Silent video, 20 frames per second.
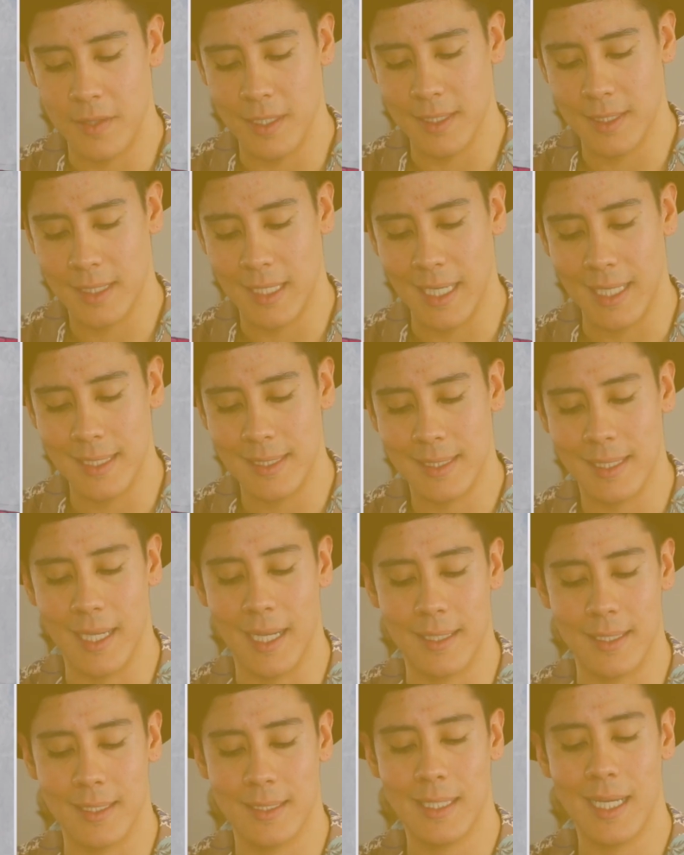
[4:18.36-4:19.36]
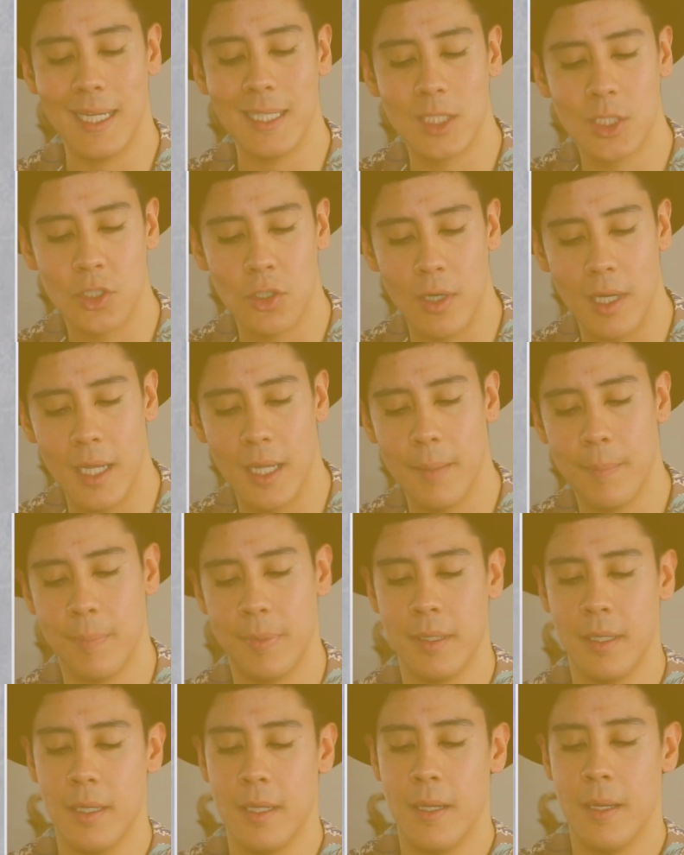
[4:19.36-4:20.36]
this case, like the side stripe.
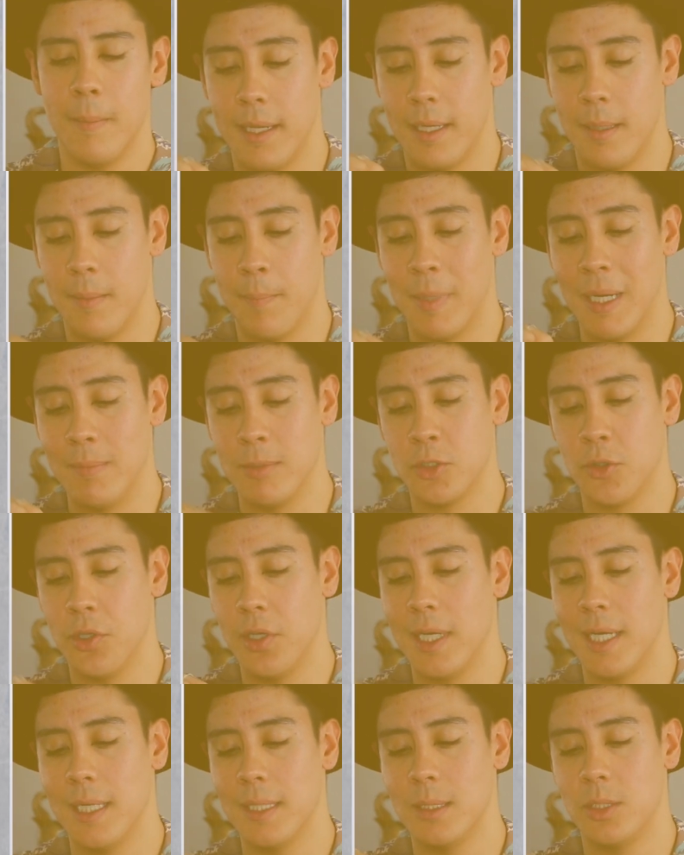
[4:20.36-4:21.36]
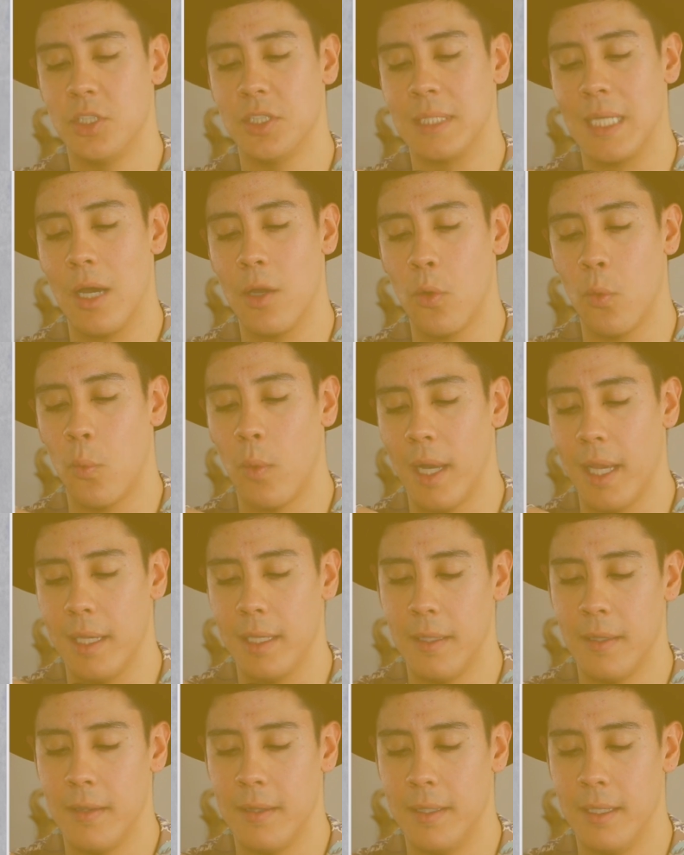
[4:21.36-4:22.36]
But I'm showing you guys just how to
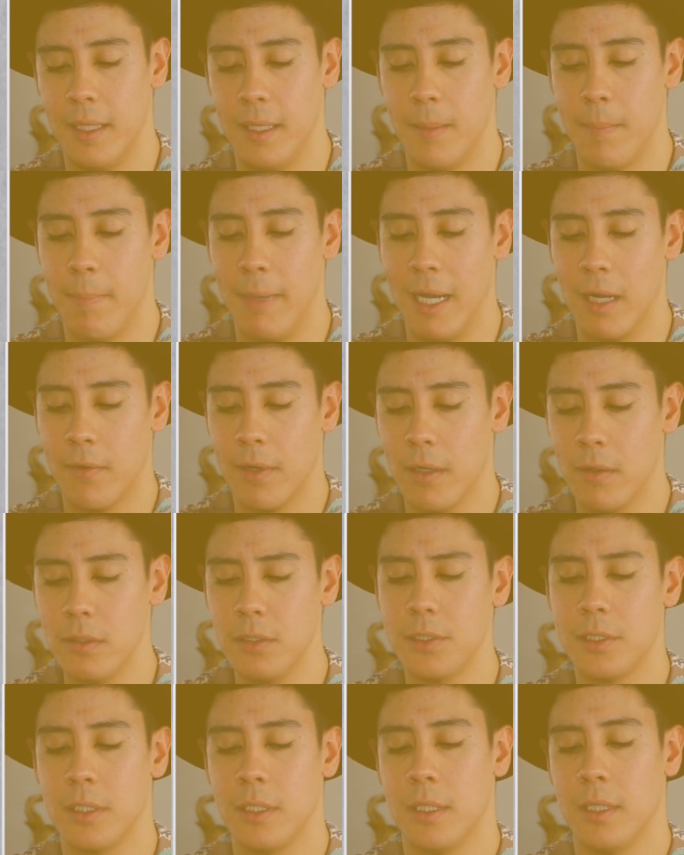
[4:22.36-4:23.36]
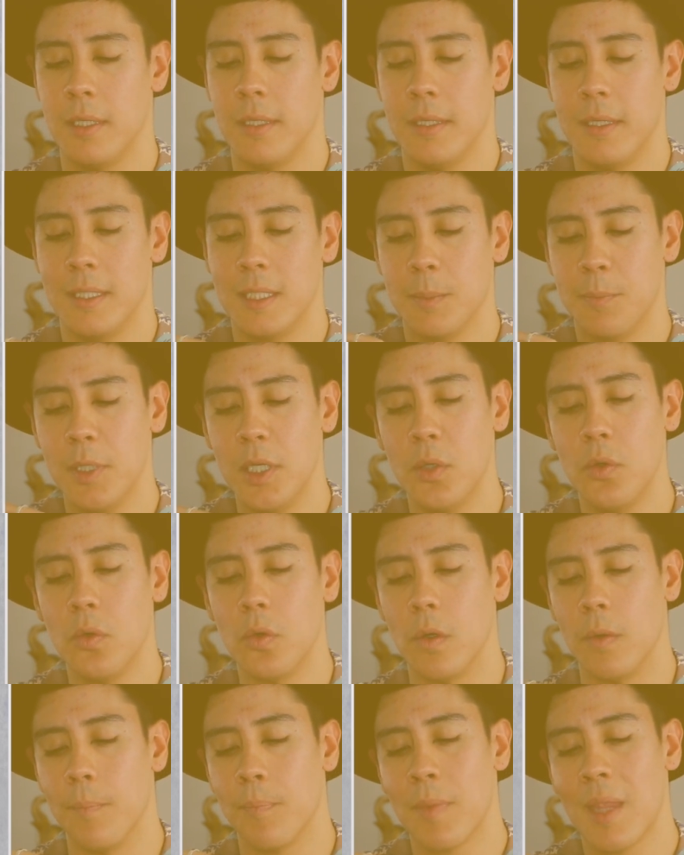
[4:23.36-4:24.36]
whiten the background. It's pretty
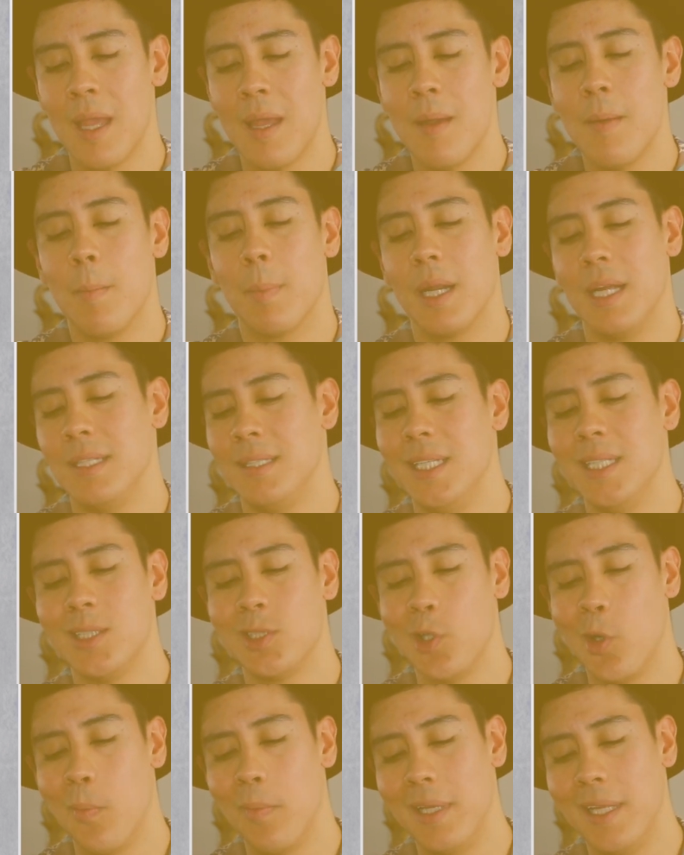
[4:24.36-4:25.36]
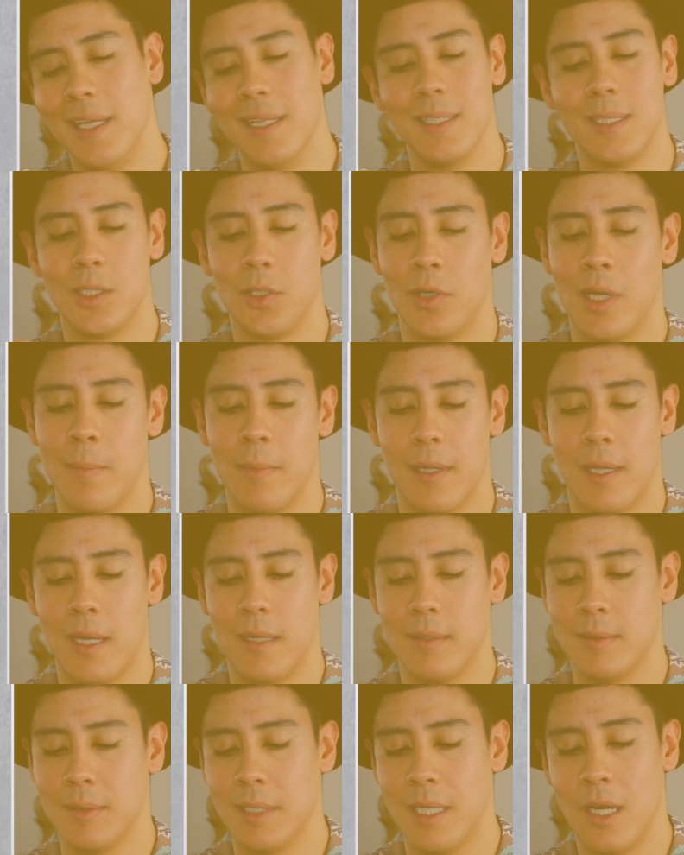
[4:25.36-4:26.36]
cool. But I see so many Instagram
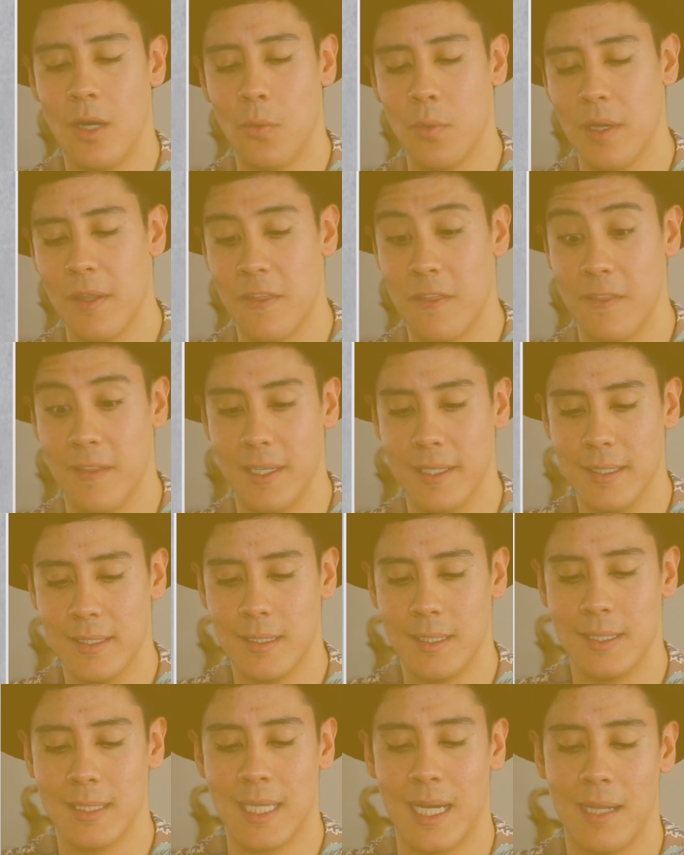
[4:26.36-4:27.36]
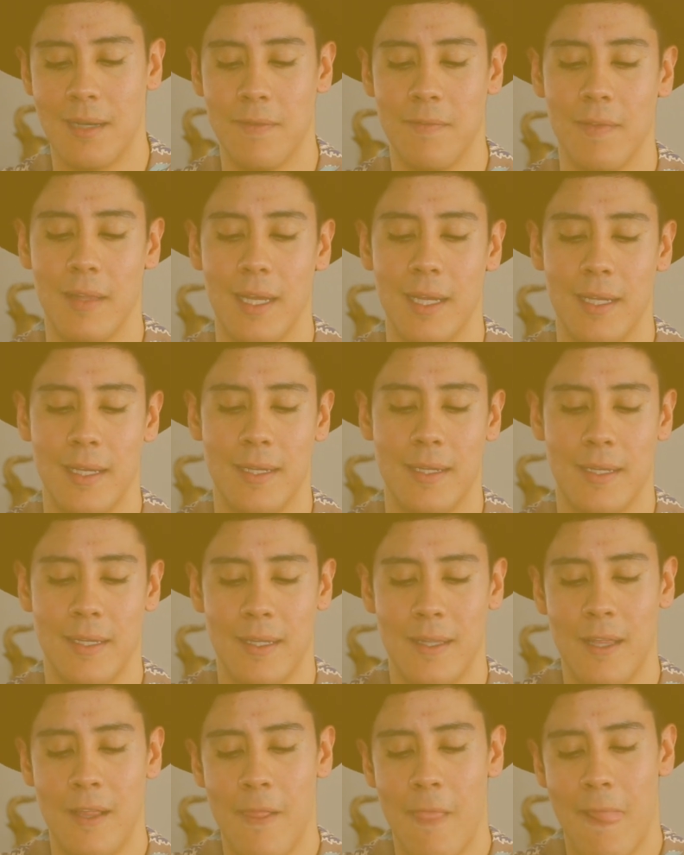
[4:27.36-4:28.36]
accounts now with this. It's kind of like,
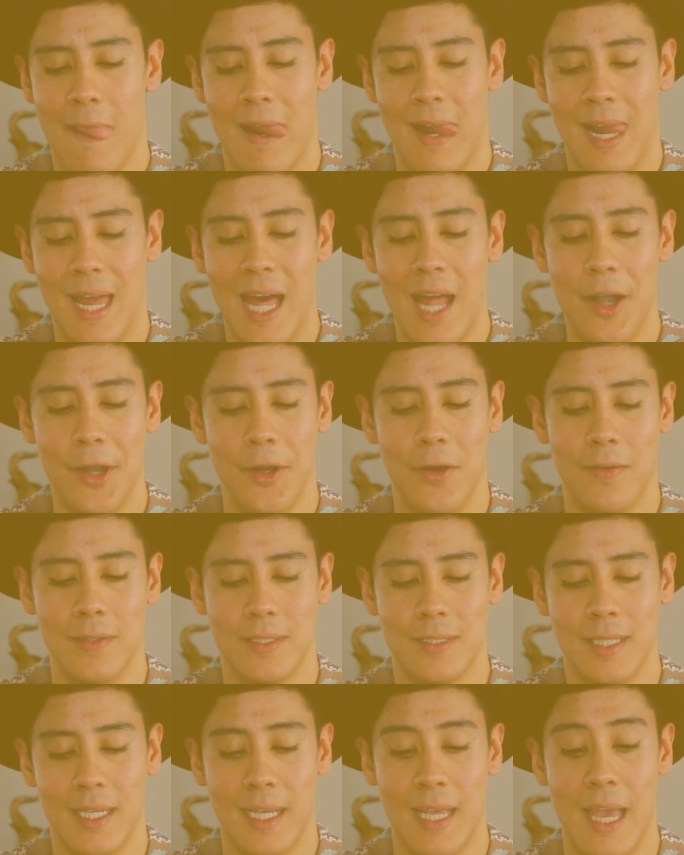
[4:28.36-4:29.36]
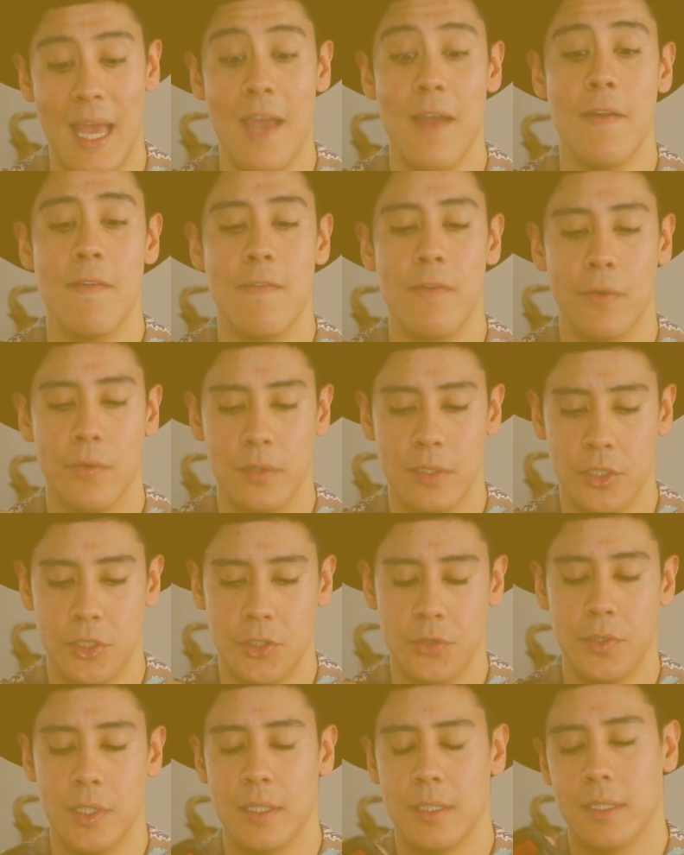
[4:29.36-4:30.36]
I don't know, it's like everyone's
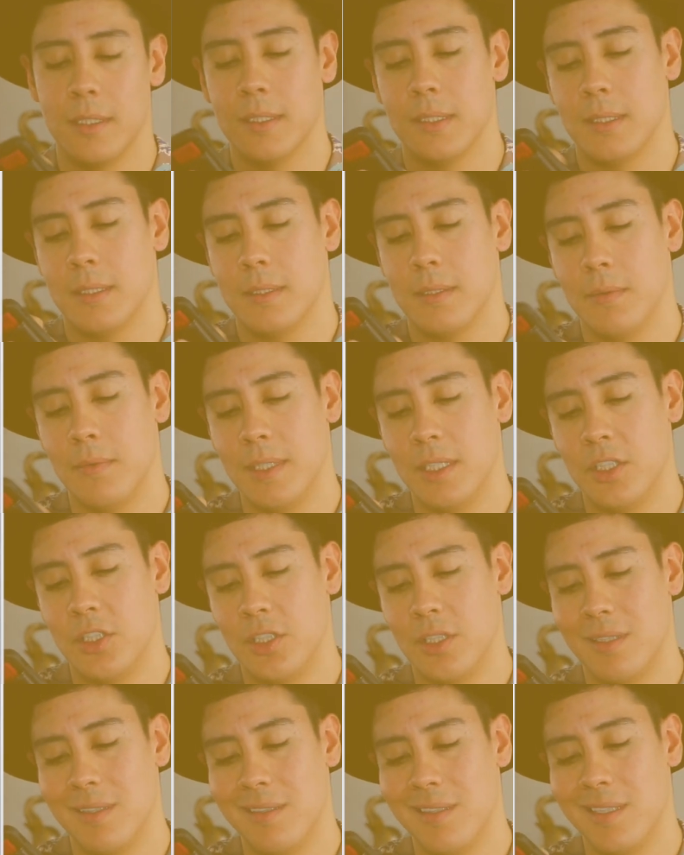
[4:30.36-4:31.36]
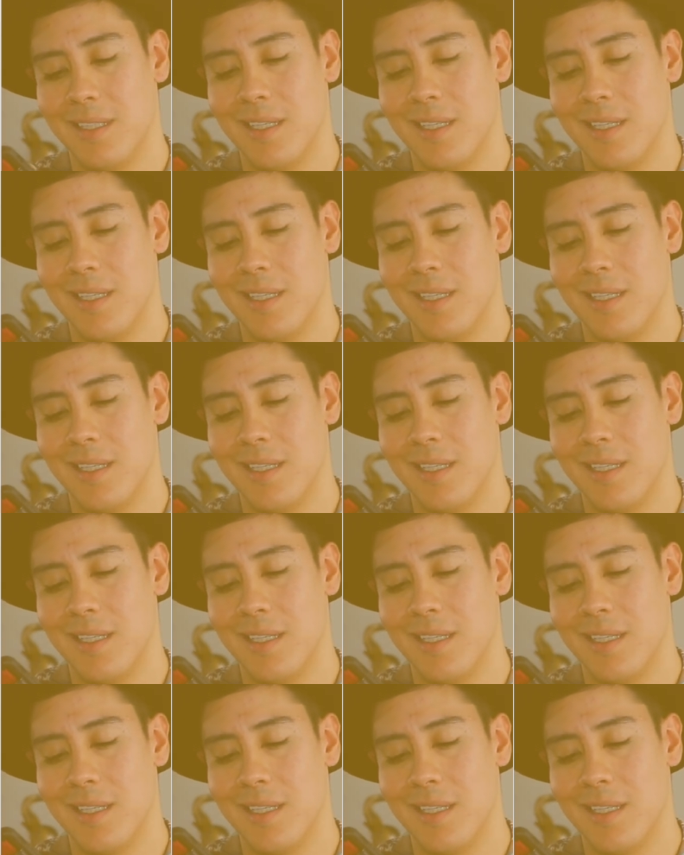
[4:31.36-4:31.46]
doing this, which,